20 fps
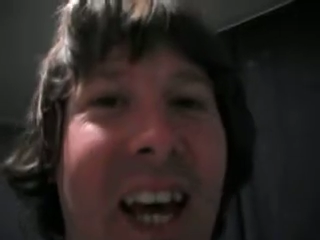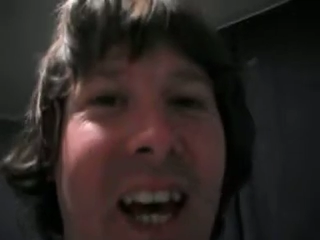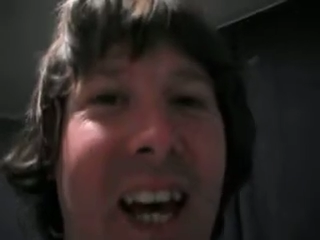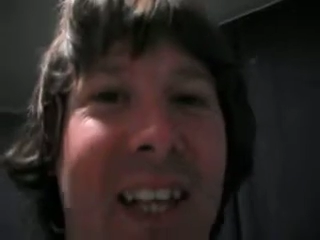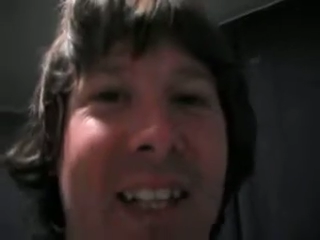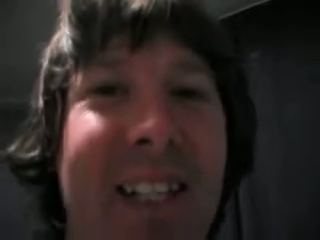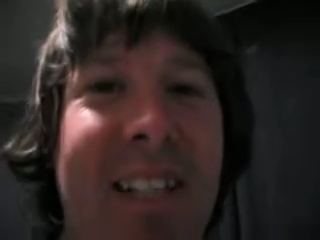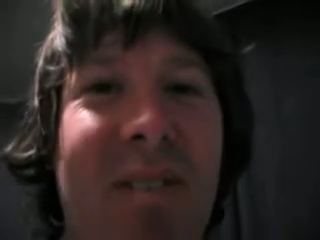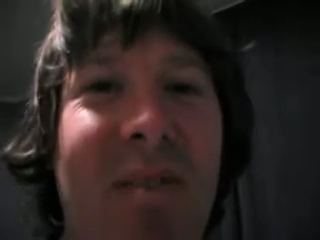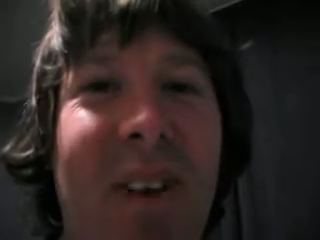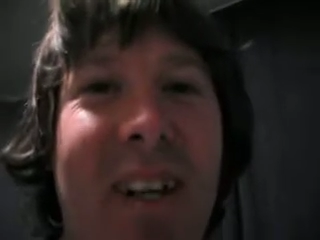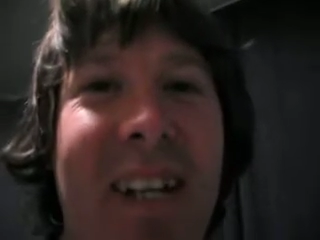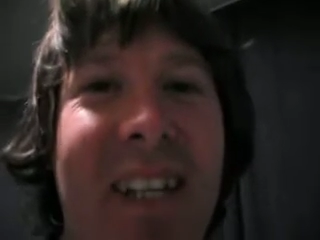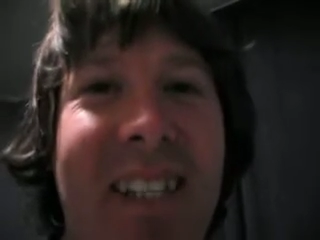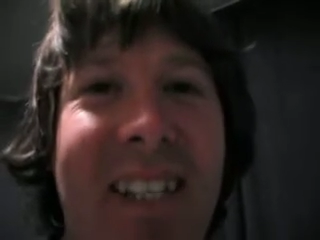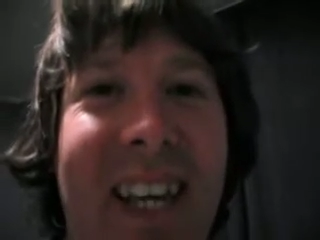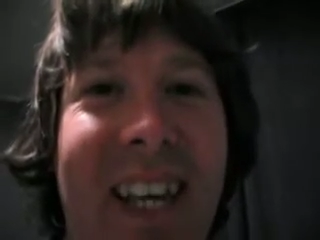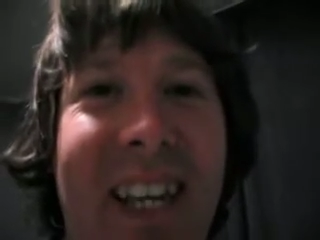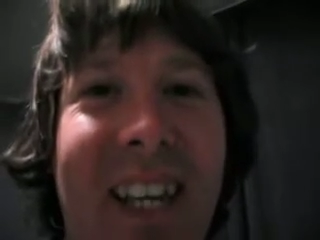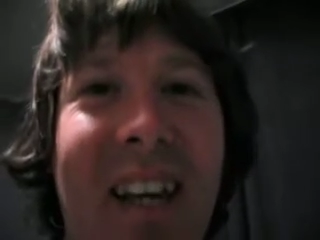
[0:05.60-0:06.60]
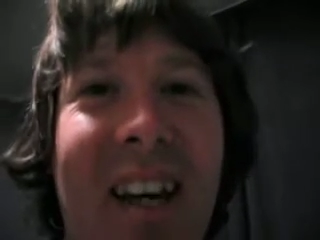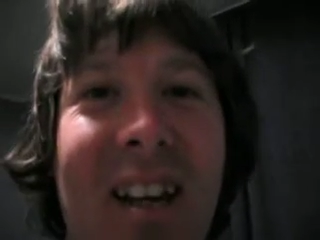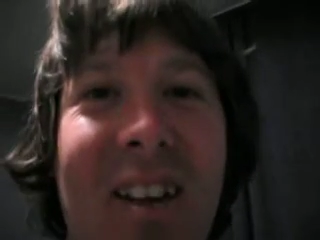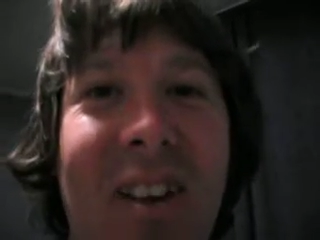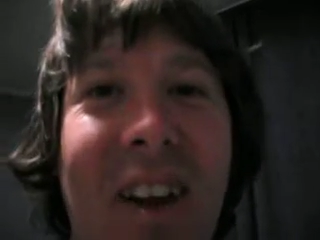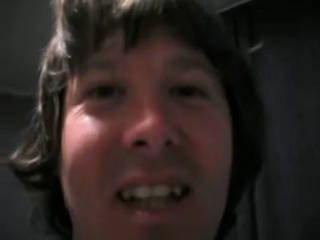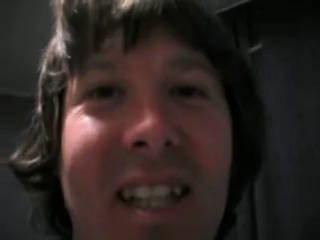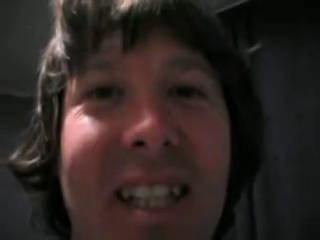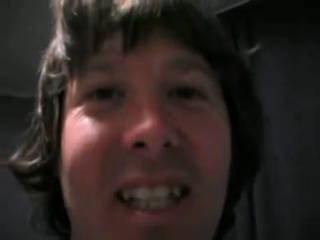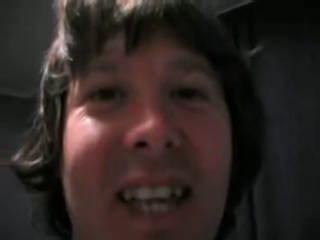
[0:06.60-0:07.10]
I just want to say
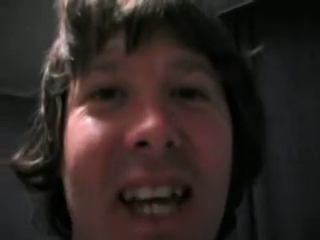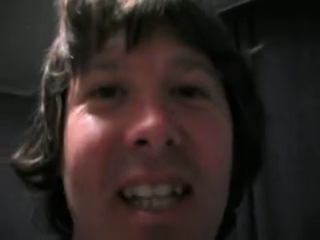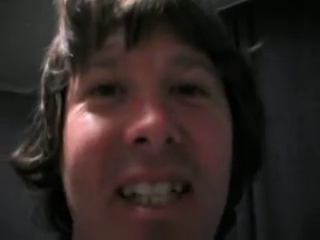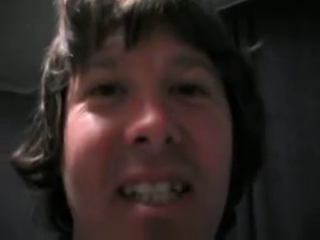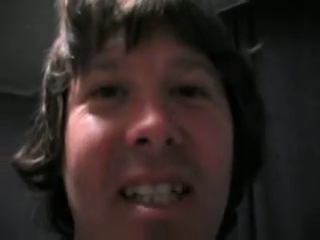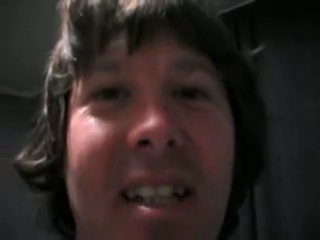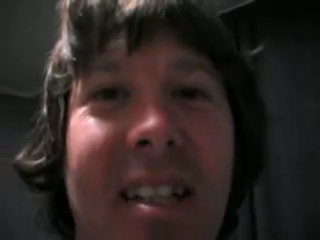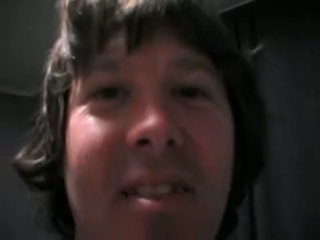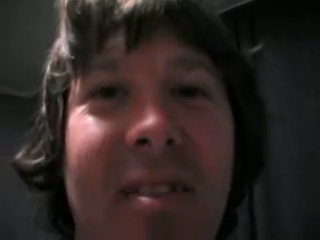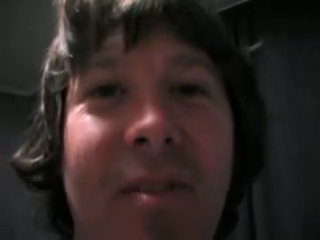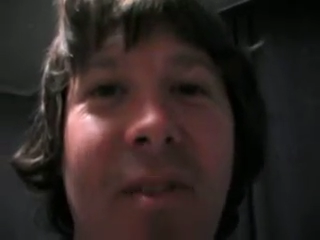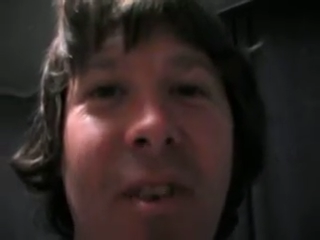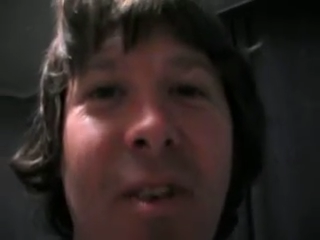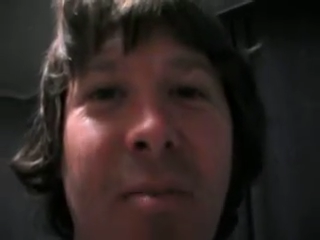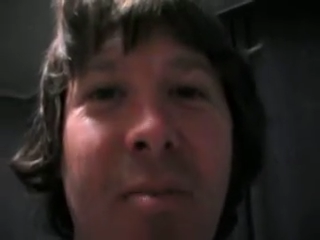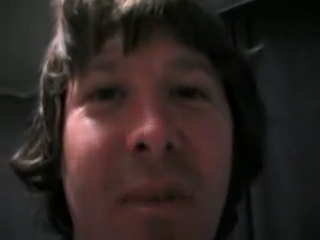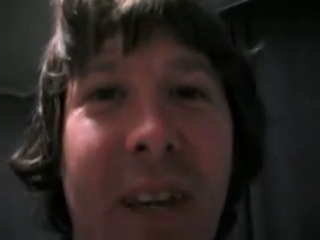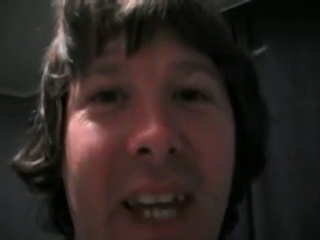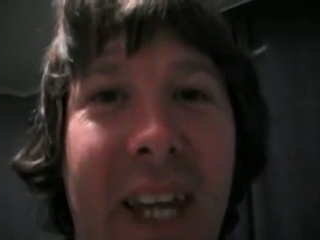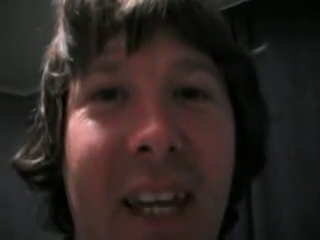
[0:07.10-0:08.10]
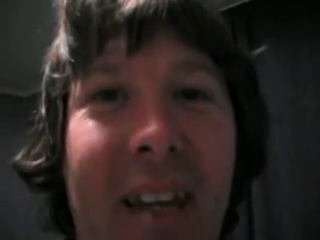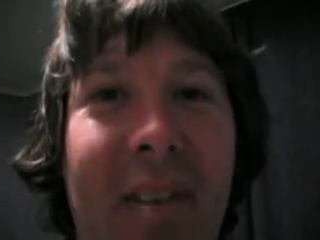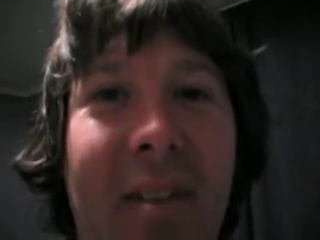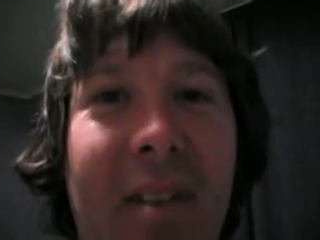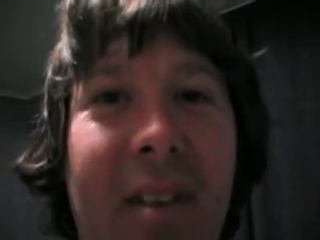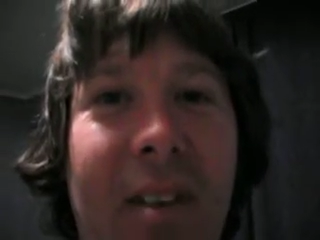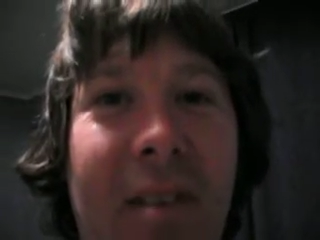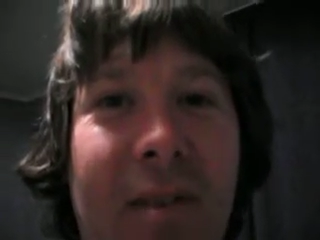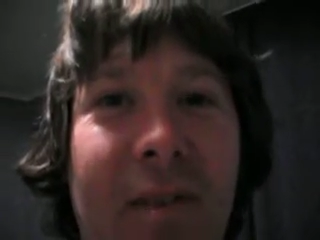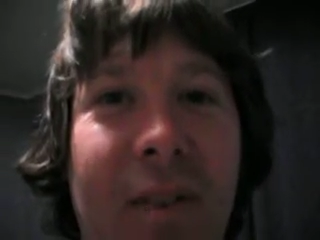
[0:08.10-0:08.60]
congratulations for Ben
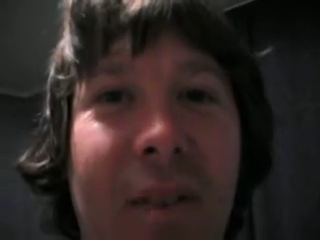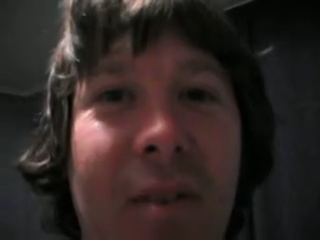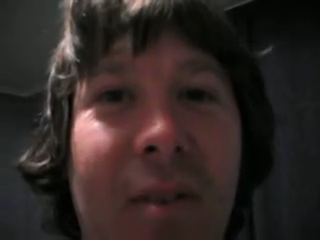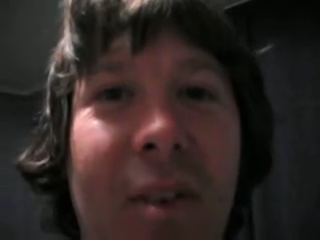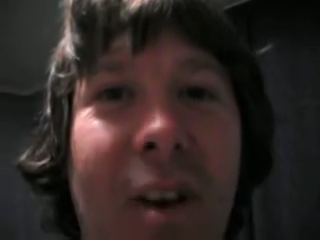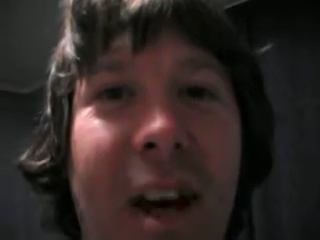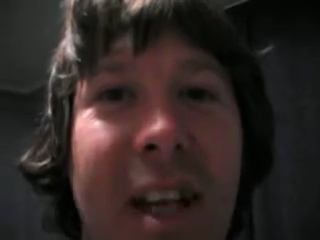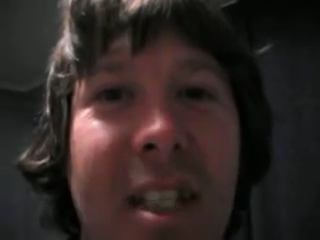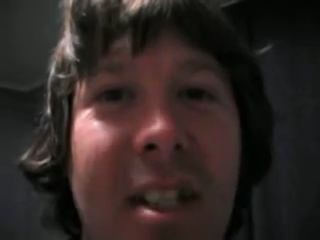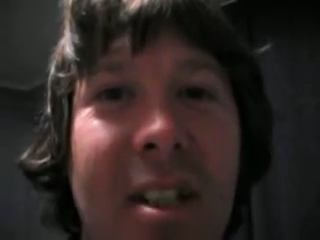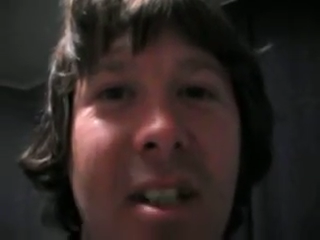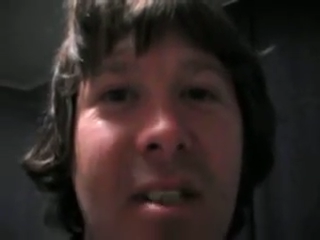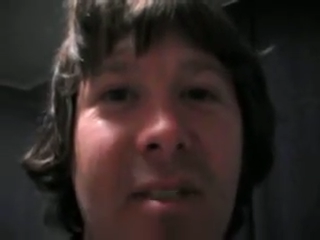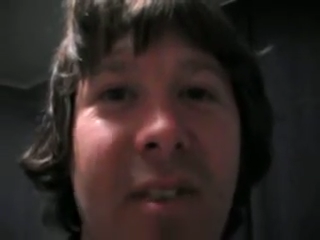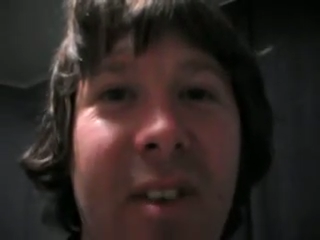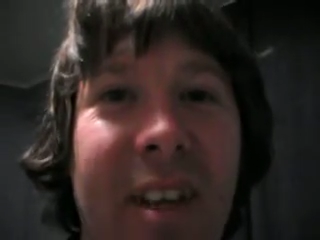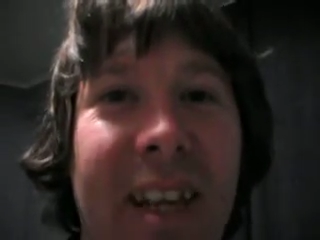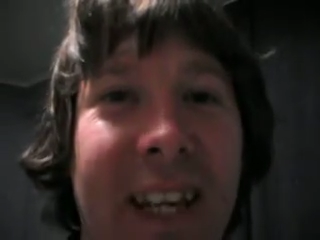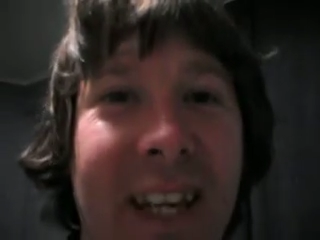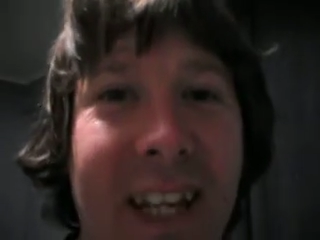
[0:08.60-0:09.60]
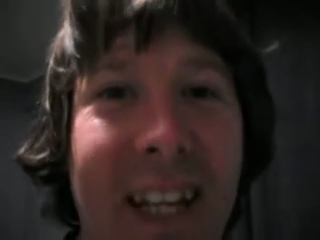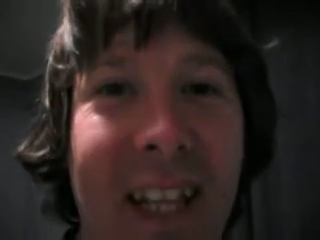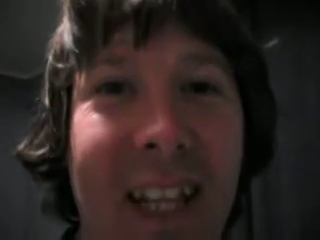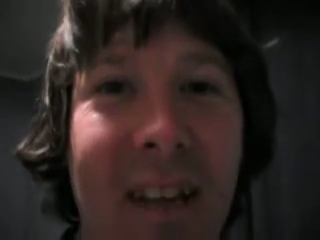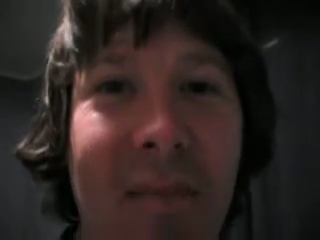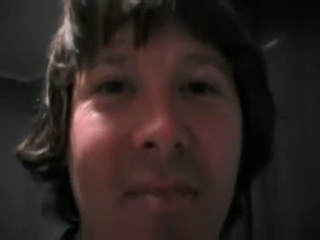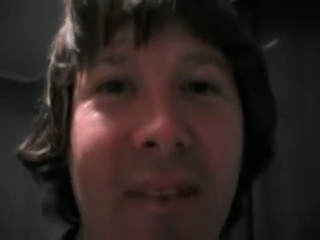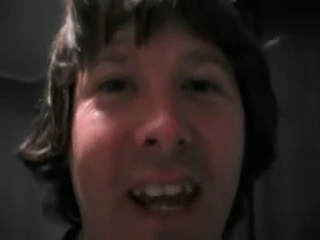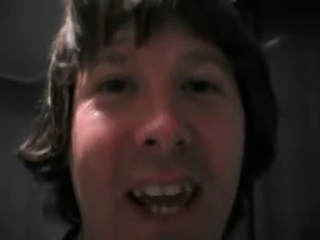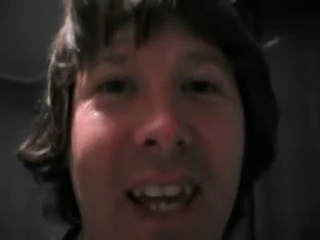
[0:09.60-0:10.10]
from Christchurch for getting
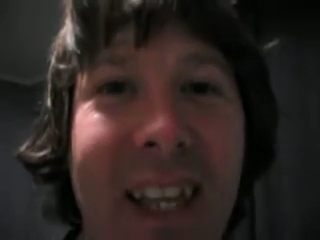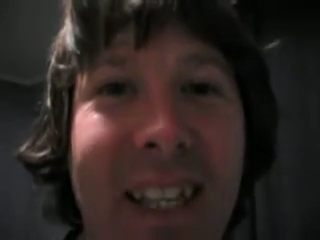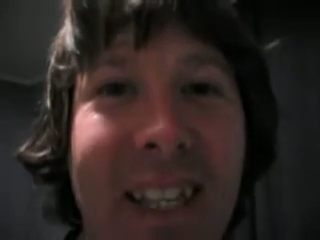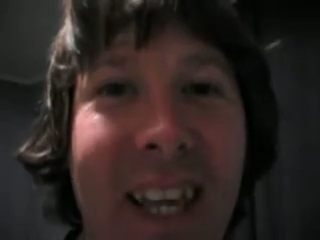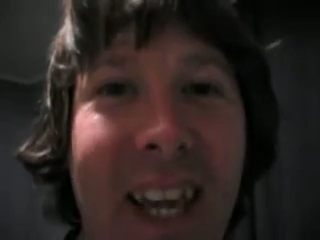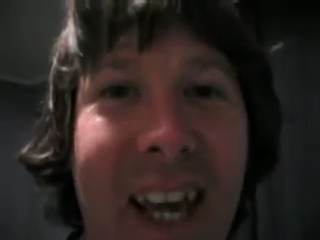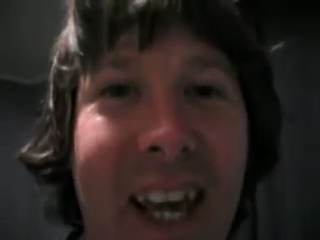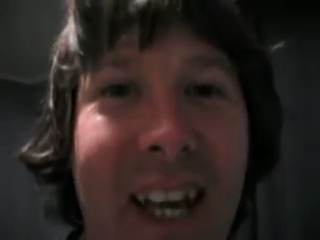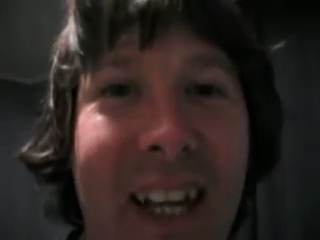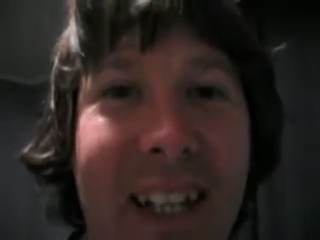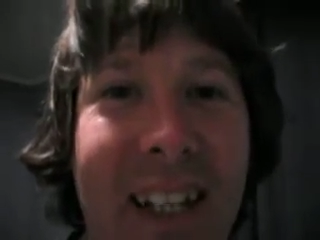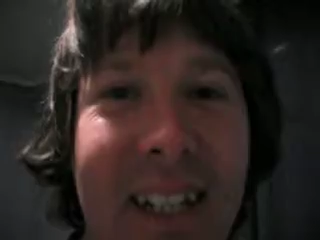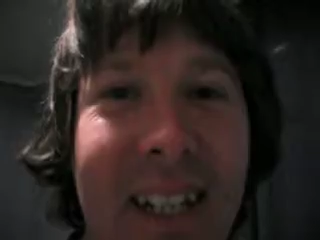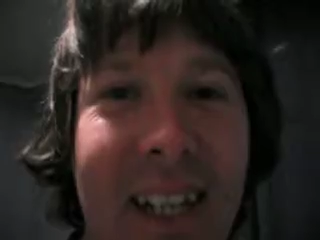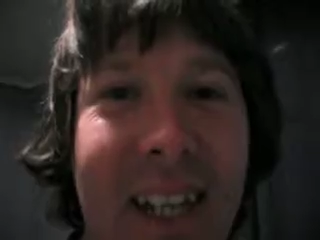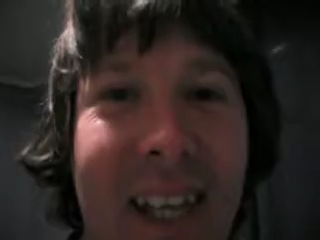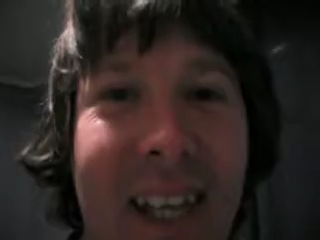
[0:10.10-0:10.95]
Eliminate Down.